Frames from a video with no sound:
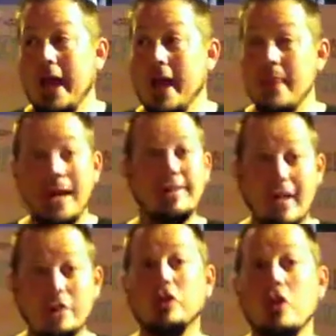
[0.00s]
And that's
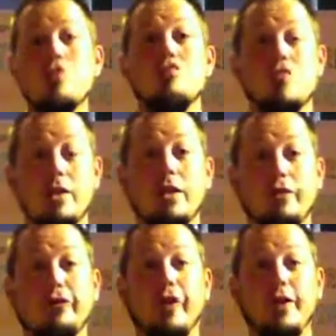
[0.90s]
actually a really
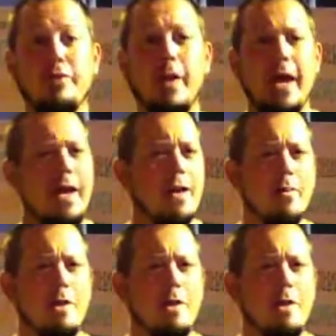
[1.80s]
fun debate.